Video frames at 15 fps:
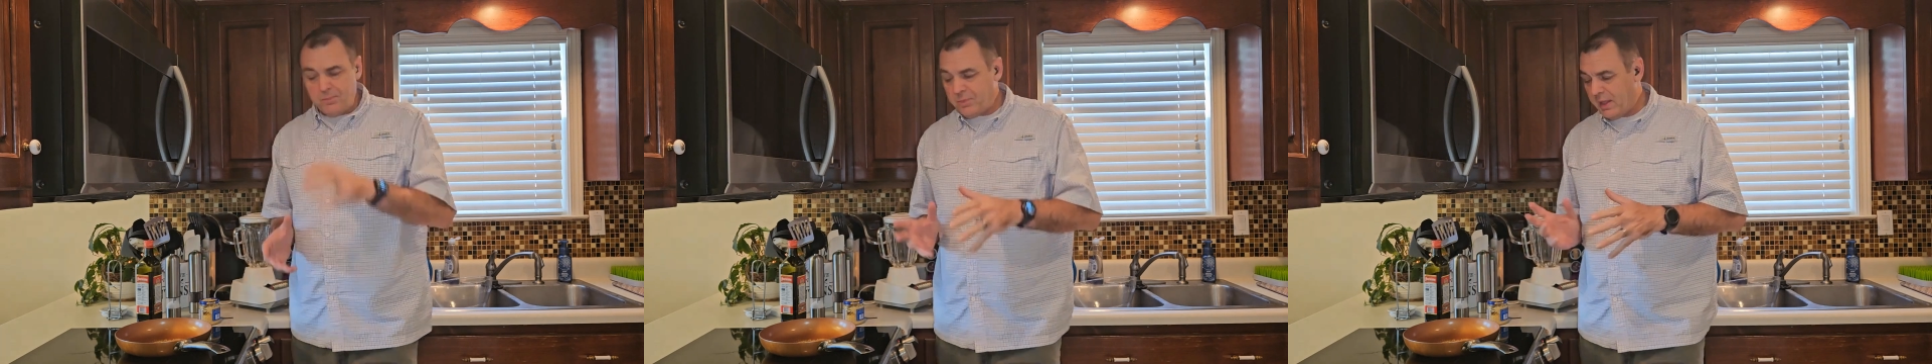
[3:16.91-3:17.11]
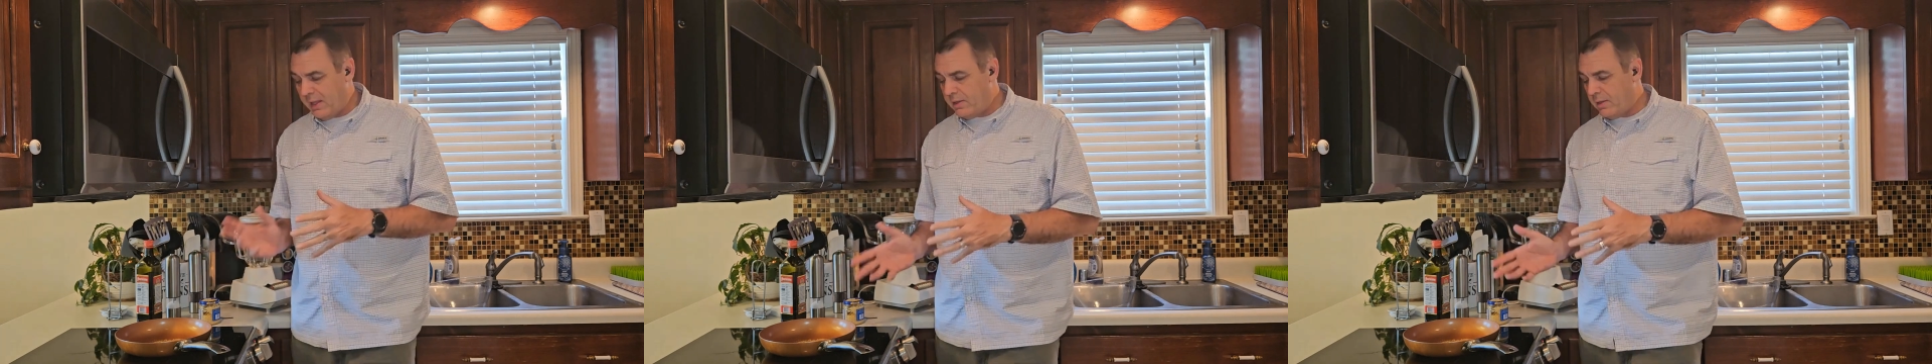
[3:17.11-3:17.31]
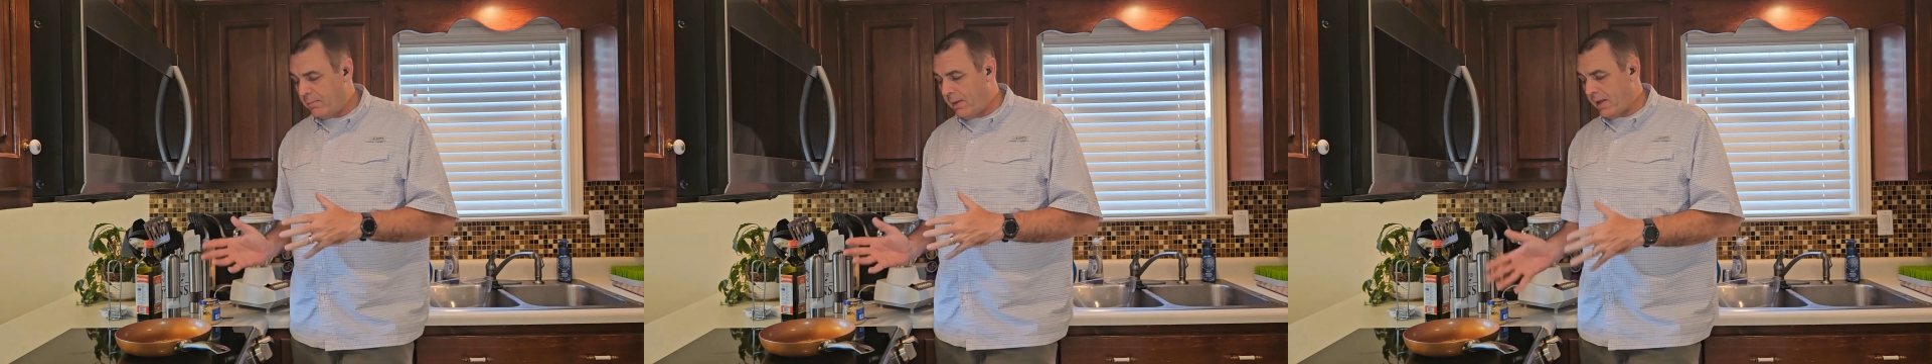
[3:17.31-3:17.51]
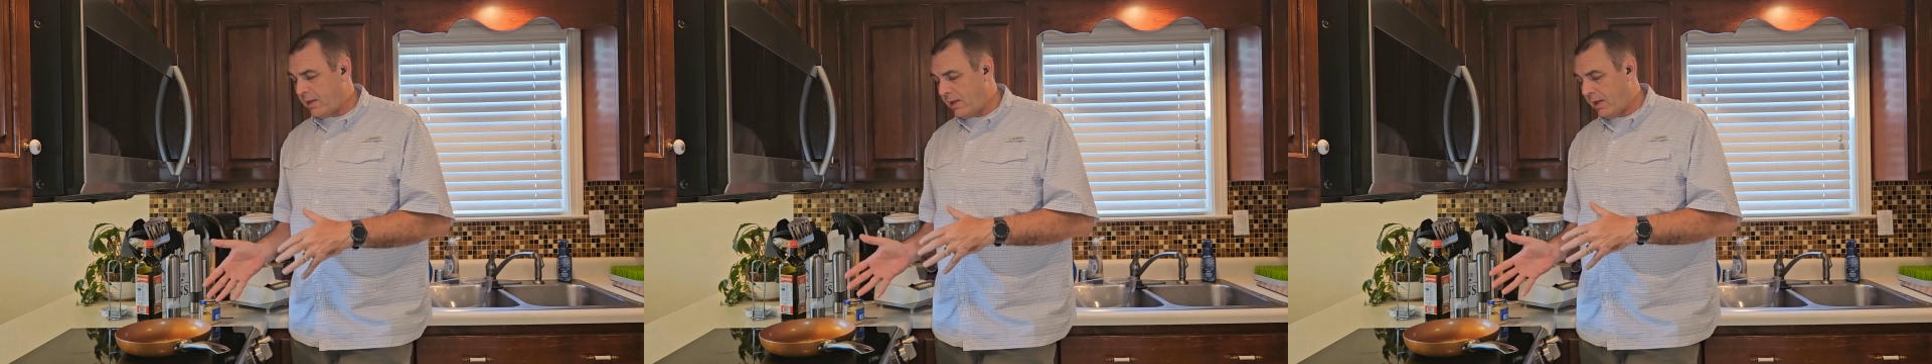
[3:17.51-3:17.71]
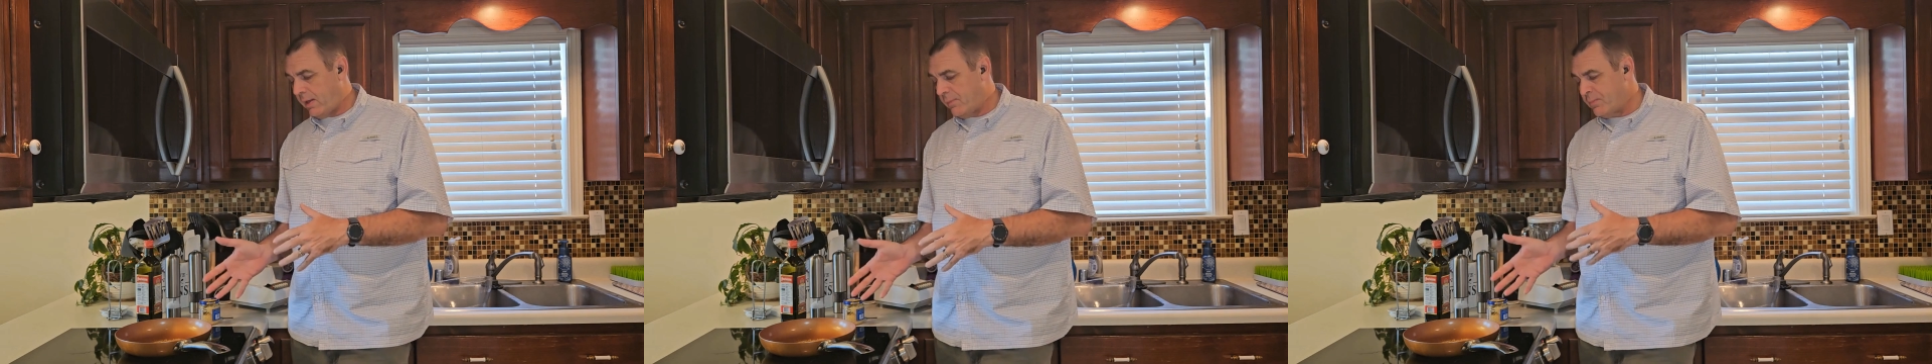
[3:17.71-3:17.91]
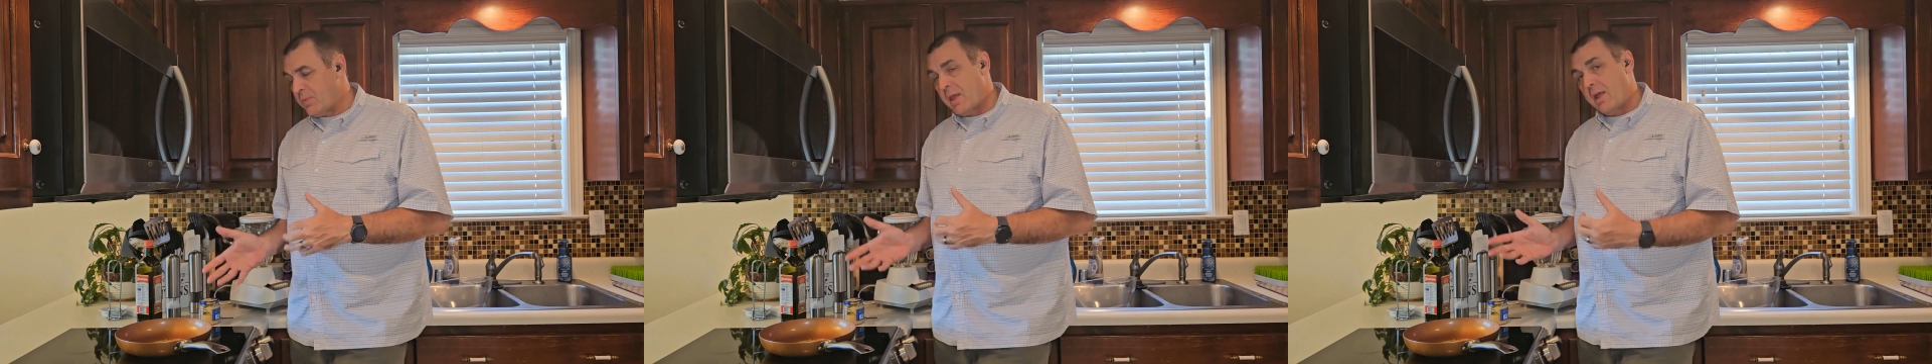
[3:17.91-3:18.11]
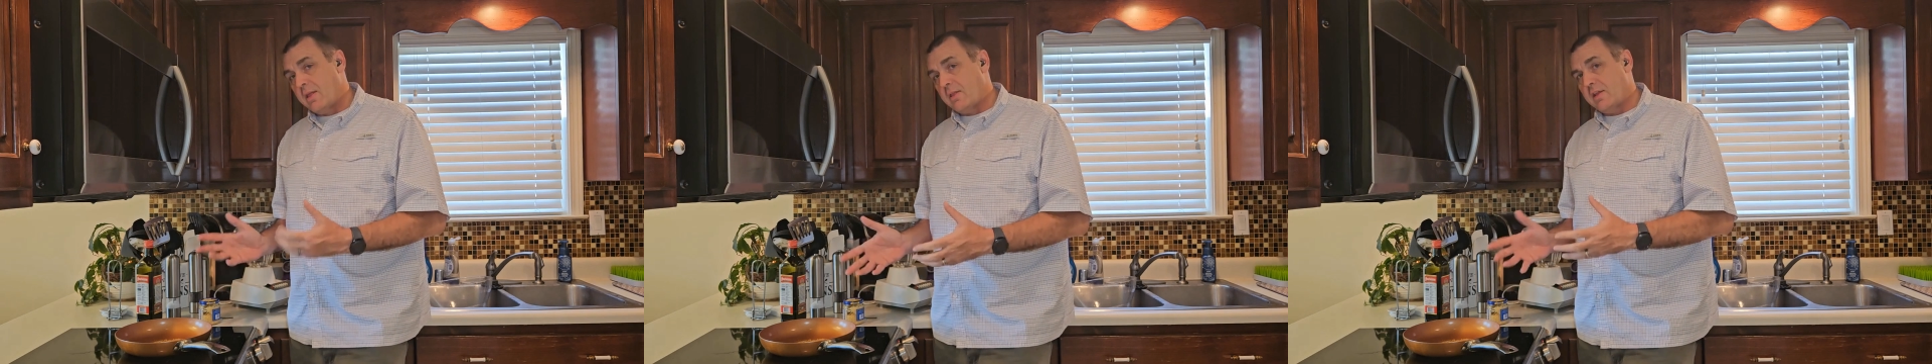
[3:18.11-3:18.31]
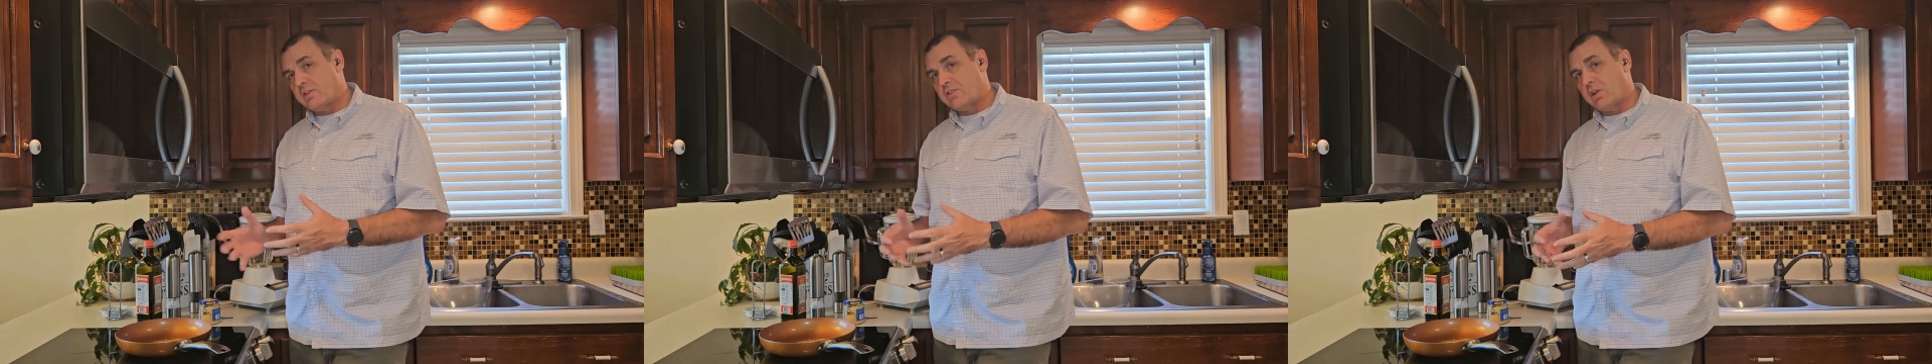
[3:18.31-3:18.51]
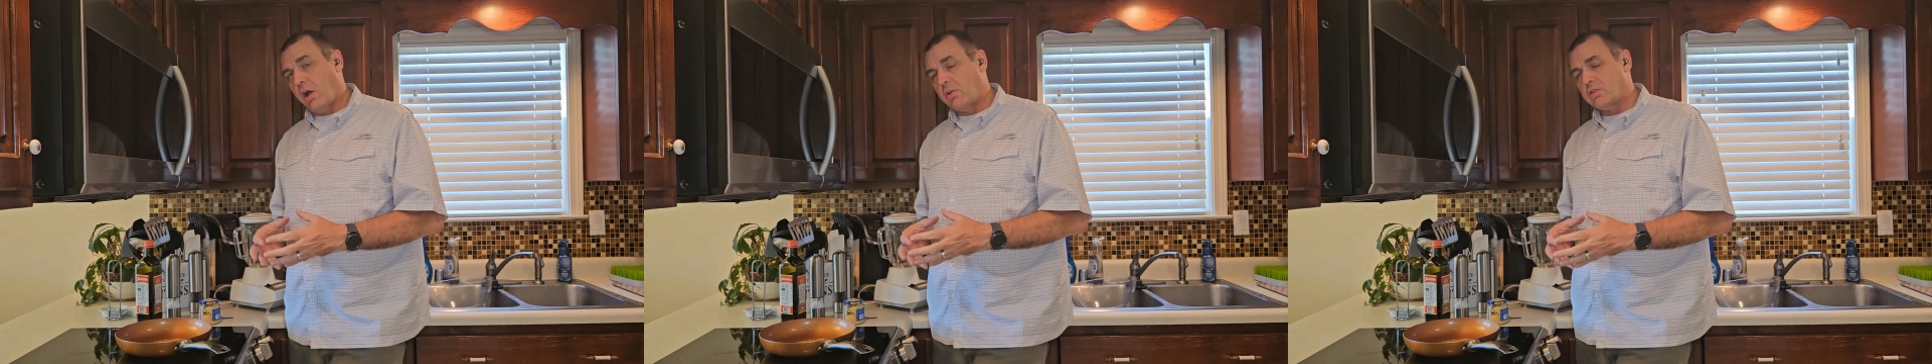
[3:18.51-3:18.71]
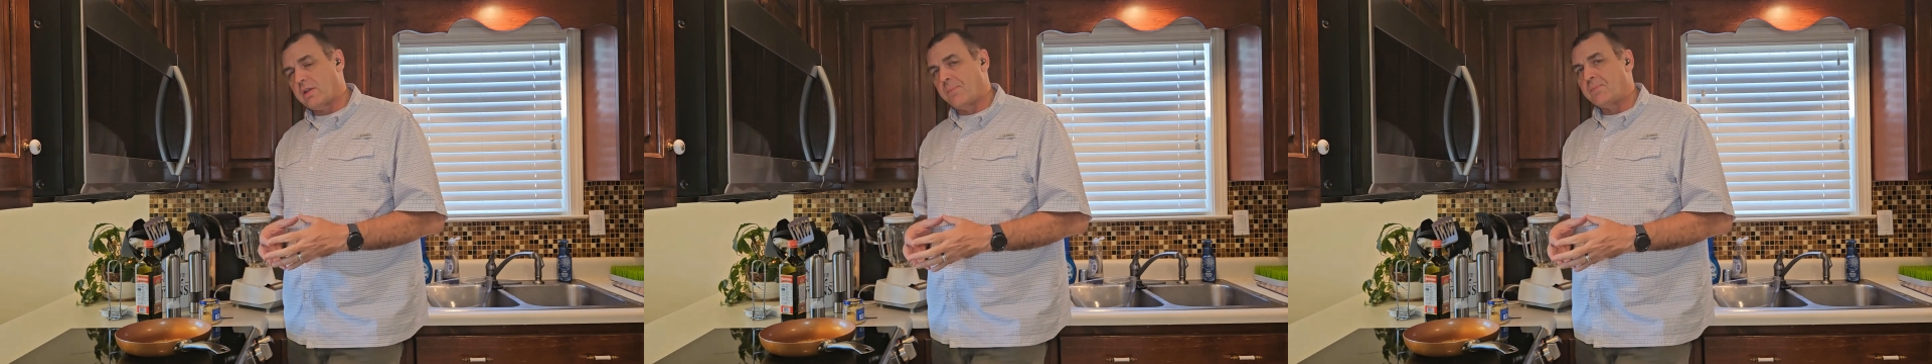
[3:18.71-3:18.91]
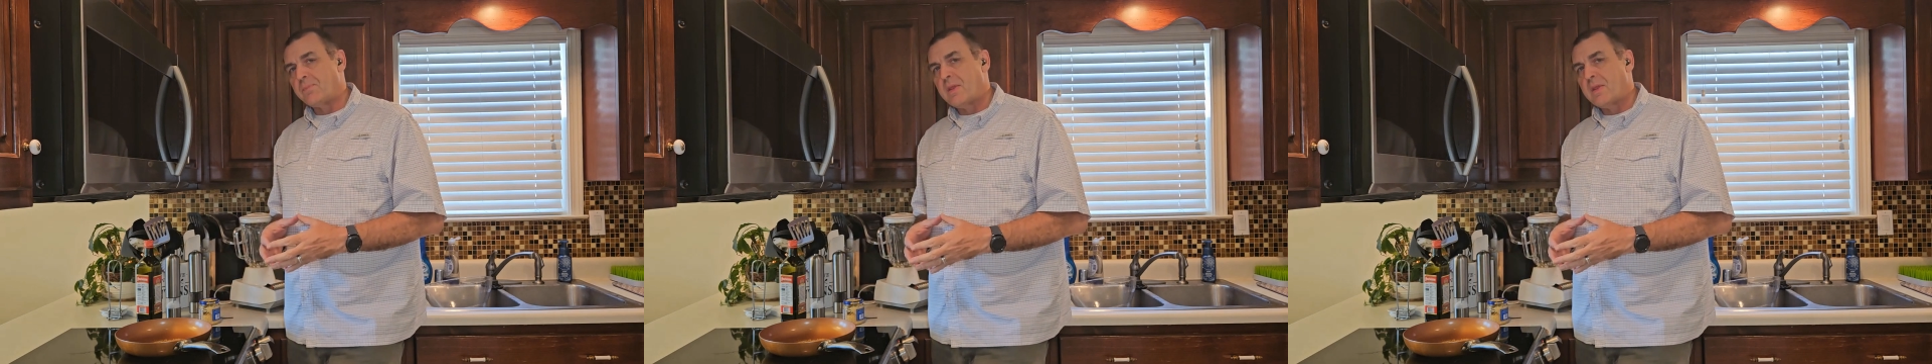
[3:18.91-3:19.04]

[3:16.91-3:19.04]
into making this salsa